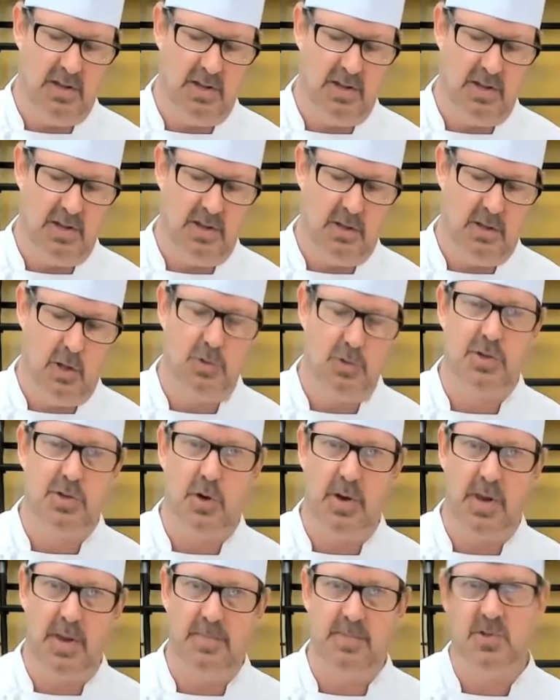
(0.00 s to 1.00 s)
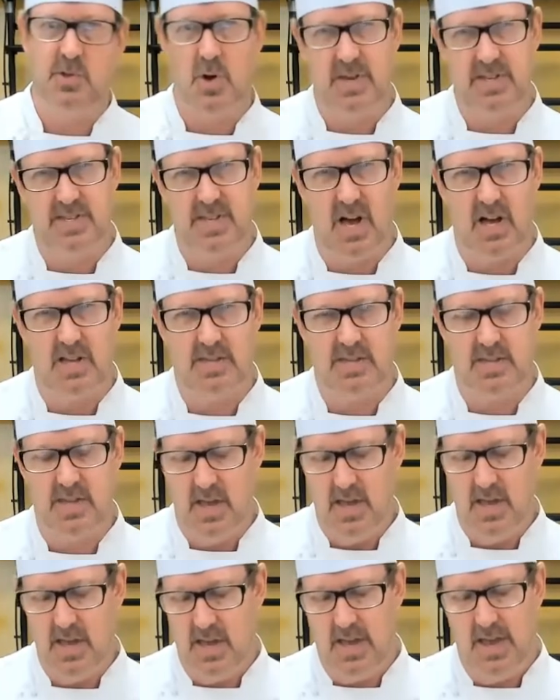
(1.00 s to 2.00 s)
low sodium soy sauce.
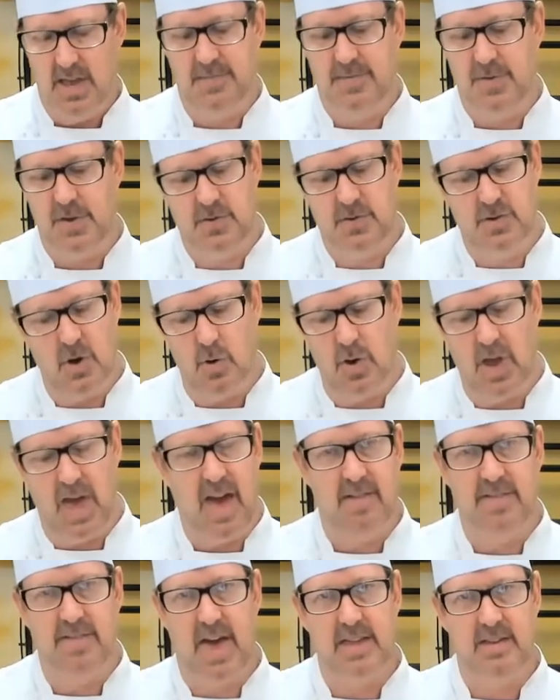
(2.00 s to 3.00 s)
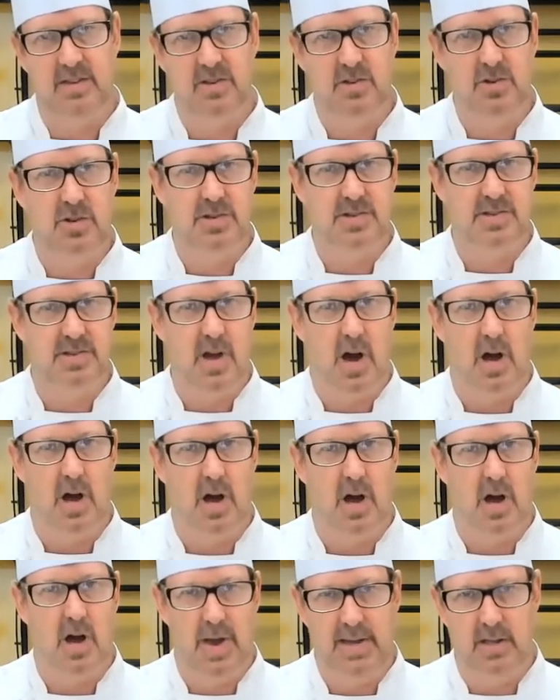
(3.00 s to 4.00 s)
If you don't have that and you just stock
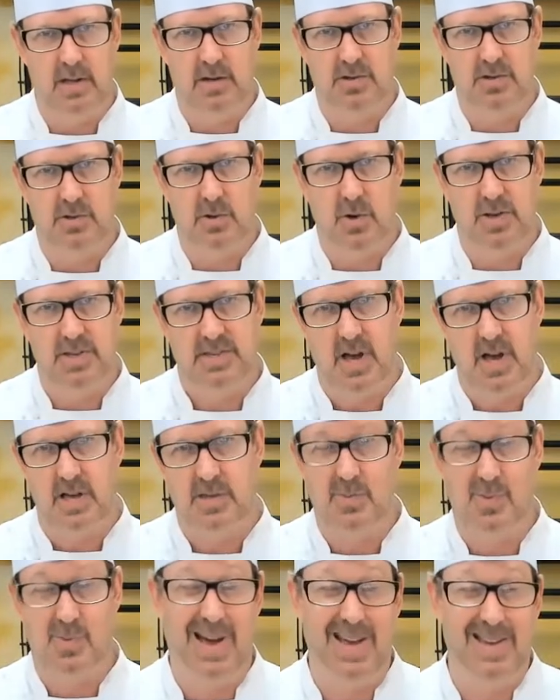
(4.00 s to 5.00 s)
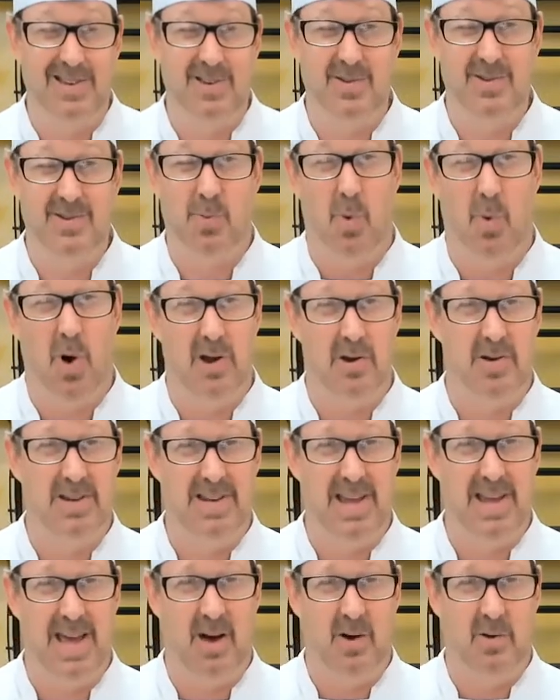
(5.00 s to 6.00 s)
regular soy sauce, what I do is water it
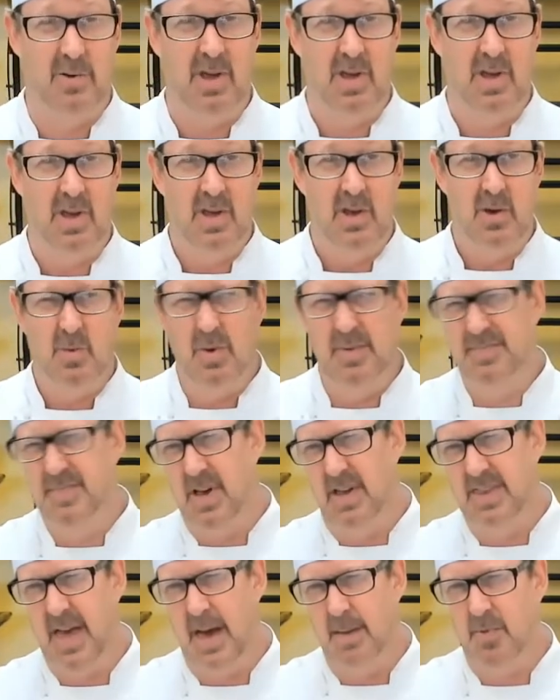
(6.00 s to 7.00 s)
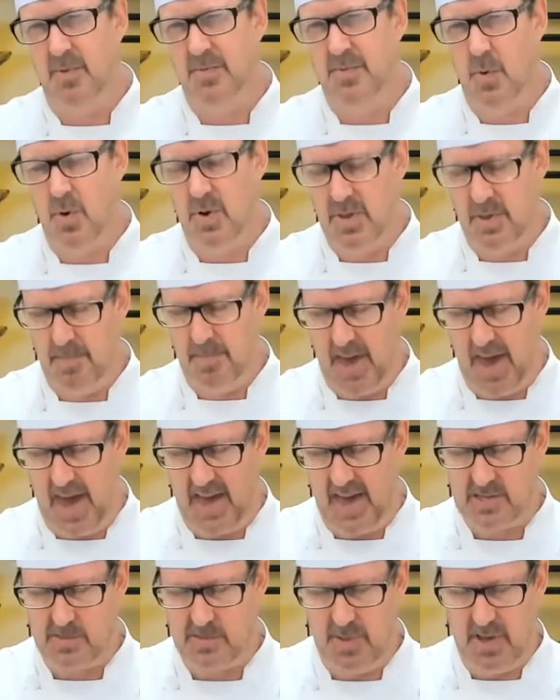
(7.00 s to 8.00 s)
down. We've done that before in the
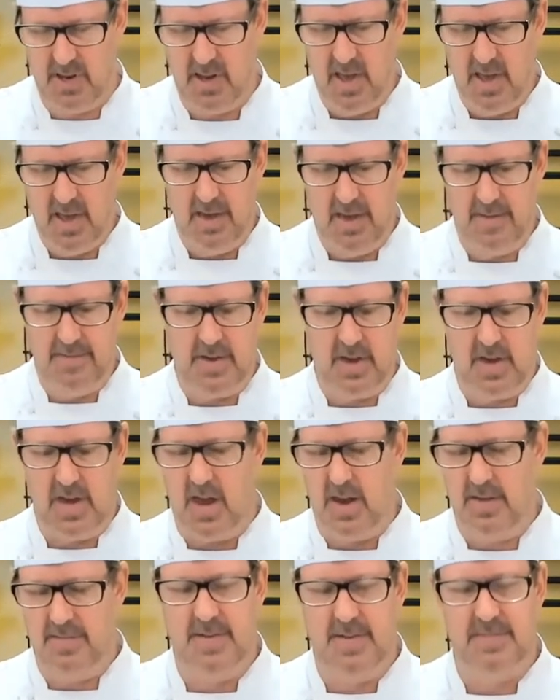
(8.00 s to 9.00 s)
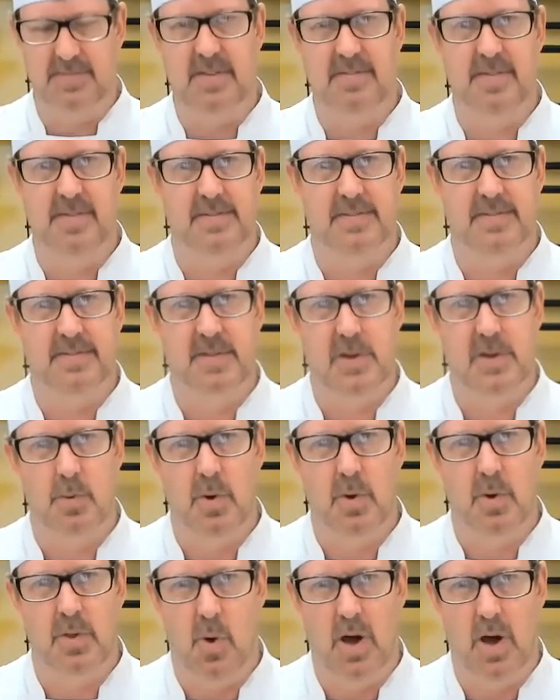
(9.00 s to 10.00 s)
past, but if you cut it 50-50 with
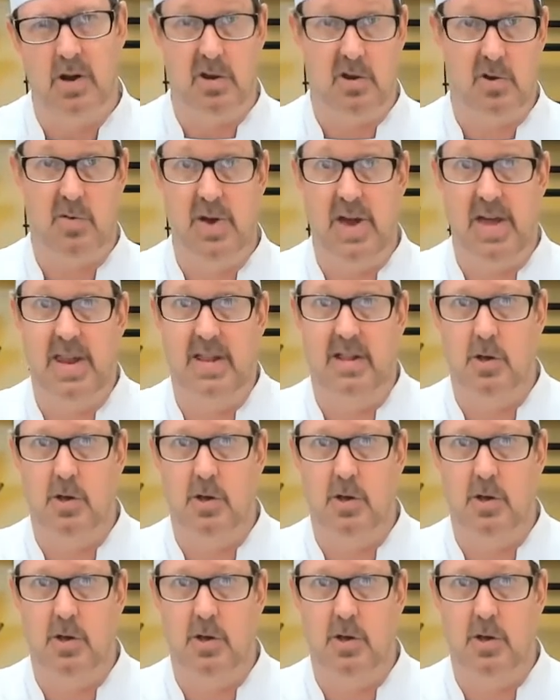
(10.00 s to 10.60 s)
water, you're creating low